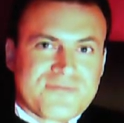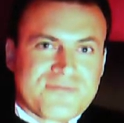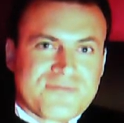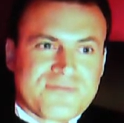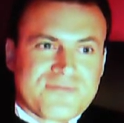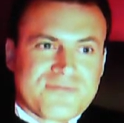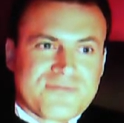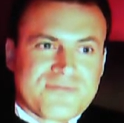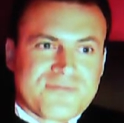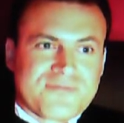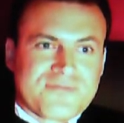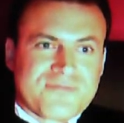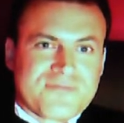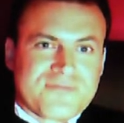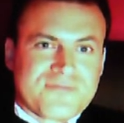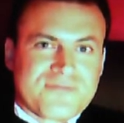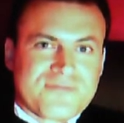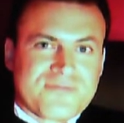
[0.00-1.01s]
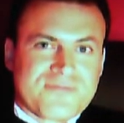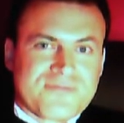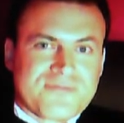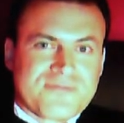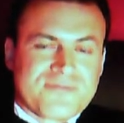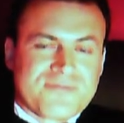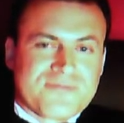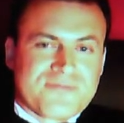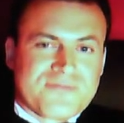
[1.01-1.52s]

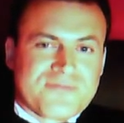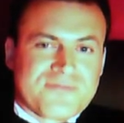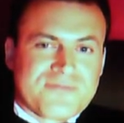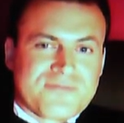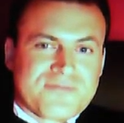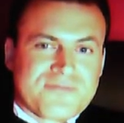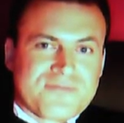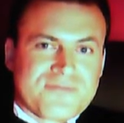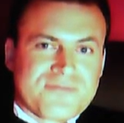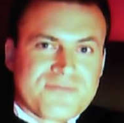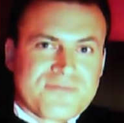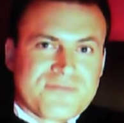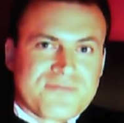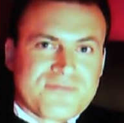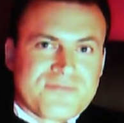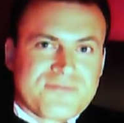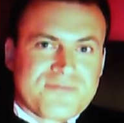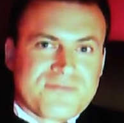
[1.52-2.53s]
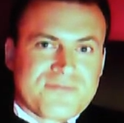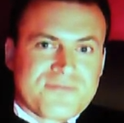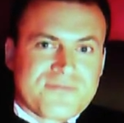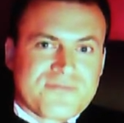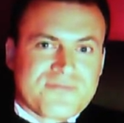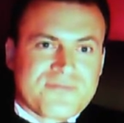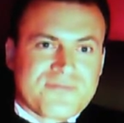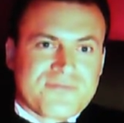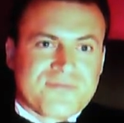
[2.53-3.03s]

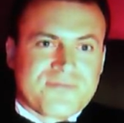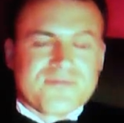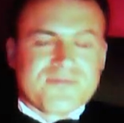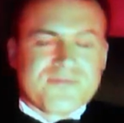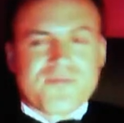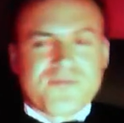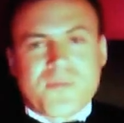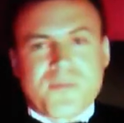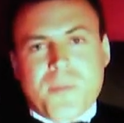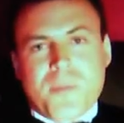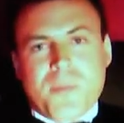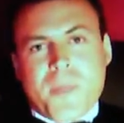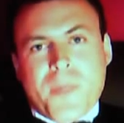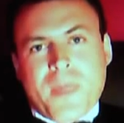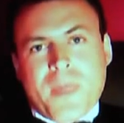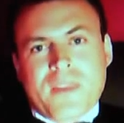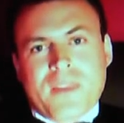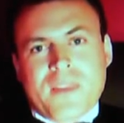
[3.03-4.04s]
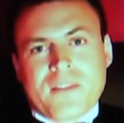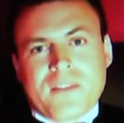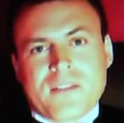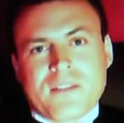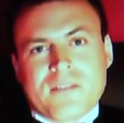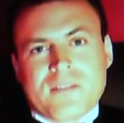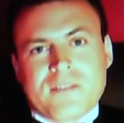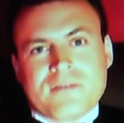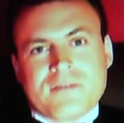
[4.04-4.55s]

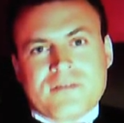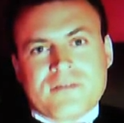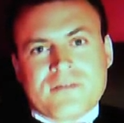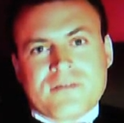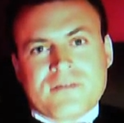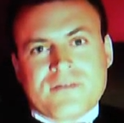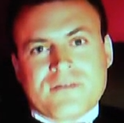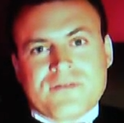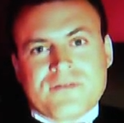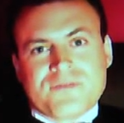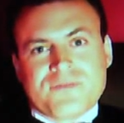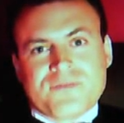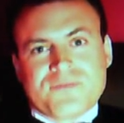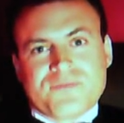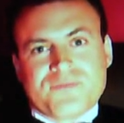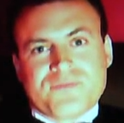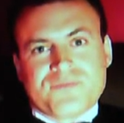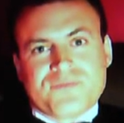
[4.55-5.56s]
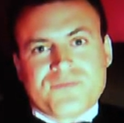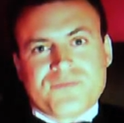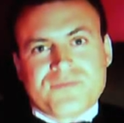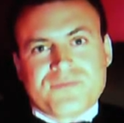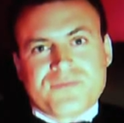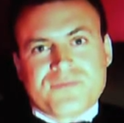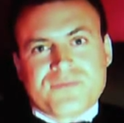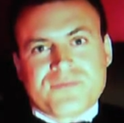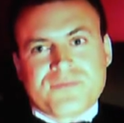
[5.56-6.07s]

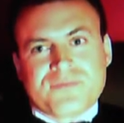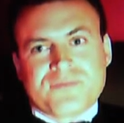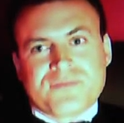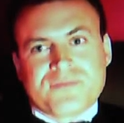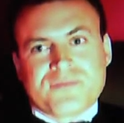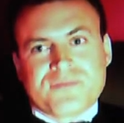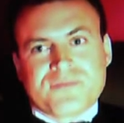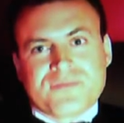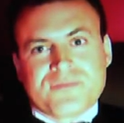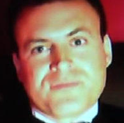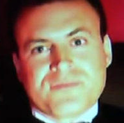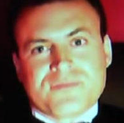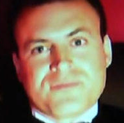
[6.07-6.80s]
(silent)